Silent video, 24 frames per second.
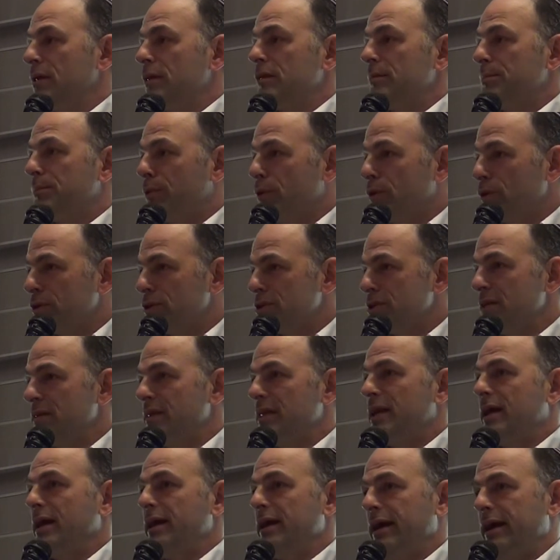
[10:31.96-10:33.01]
The person
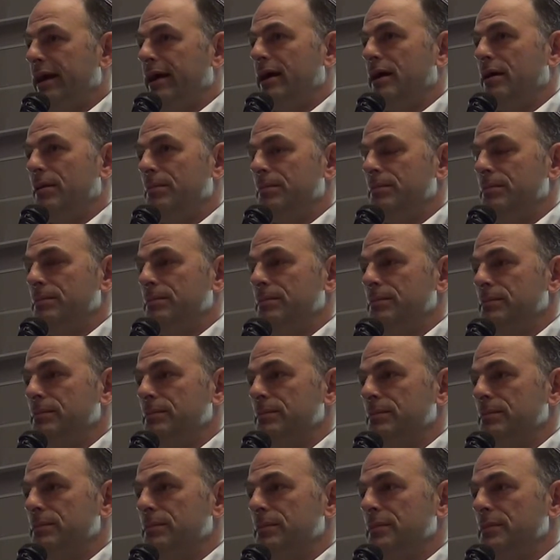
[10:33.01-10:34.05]
that I am
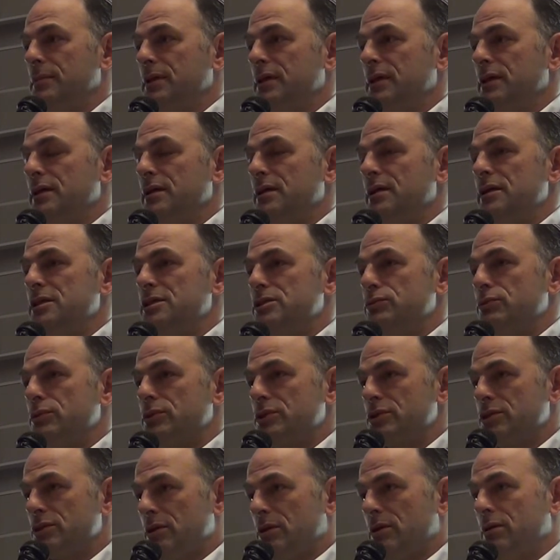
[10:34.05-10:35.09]
is a
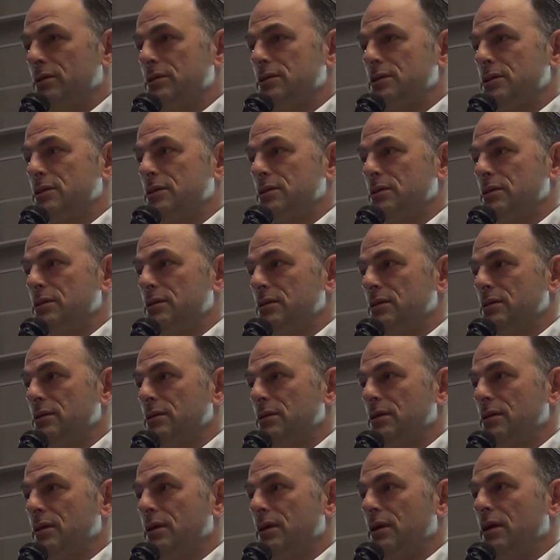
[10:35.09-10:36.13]
result
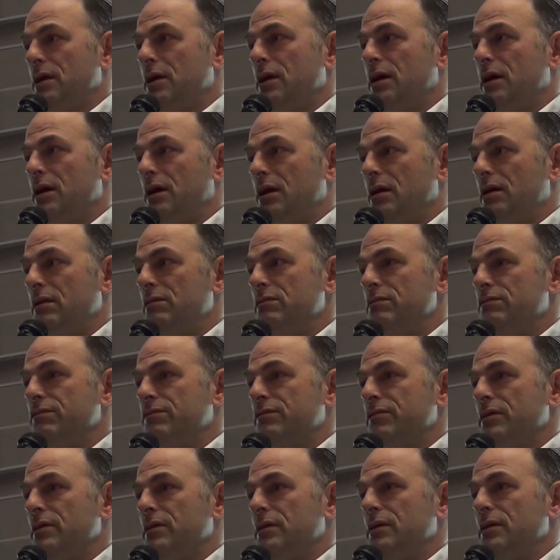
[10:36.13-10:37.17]
of
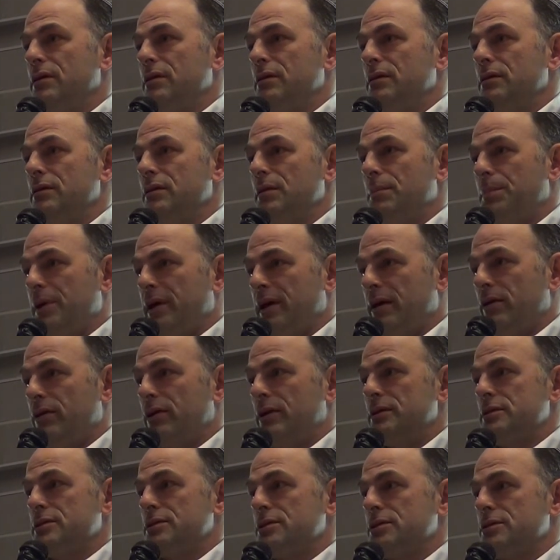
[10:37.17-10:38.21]
the
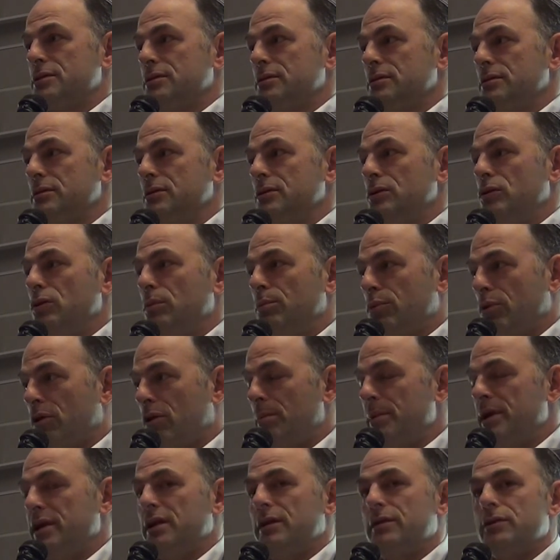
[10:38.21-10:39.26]
parents who
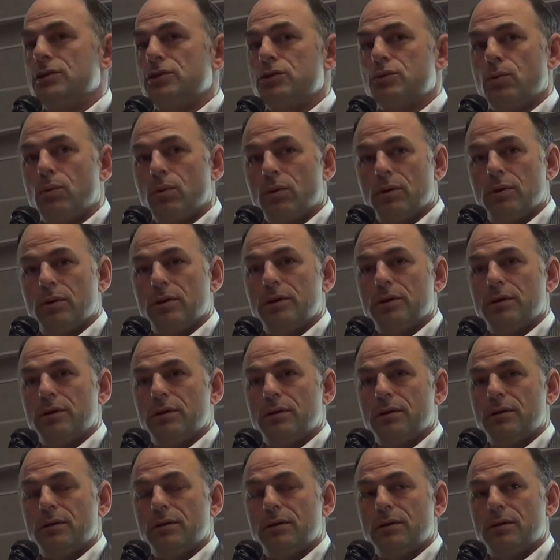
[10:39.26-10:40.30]
brought me into this world.
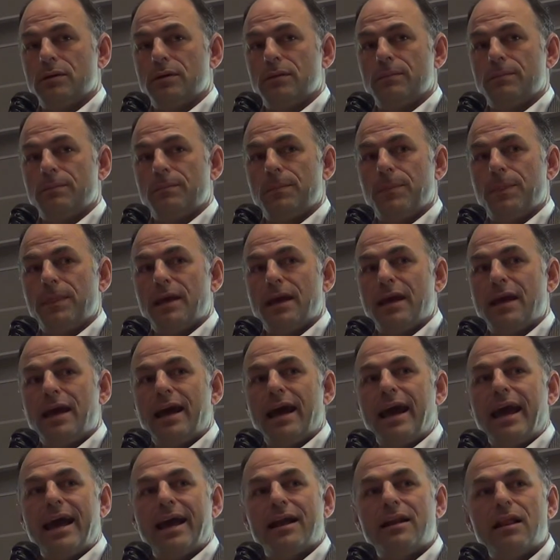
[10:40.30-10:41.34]

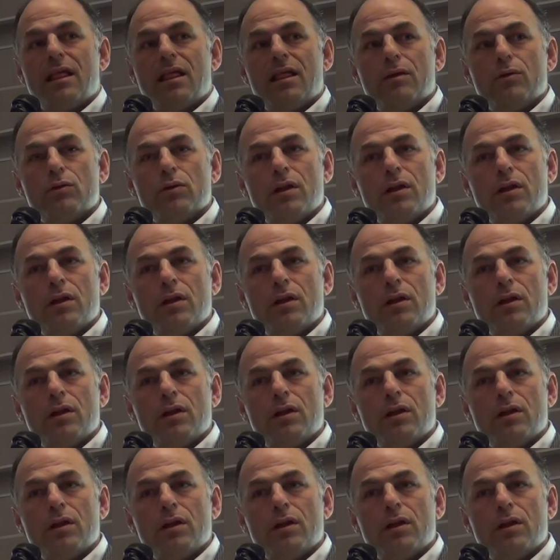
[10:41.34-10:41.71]
And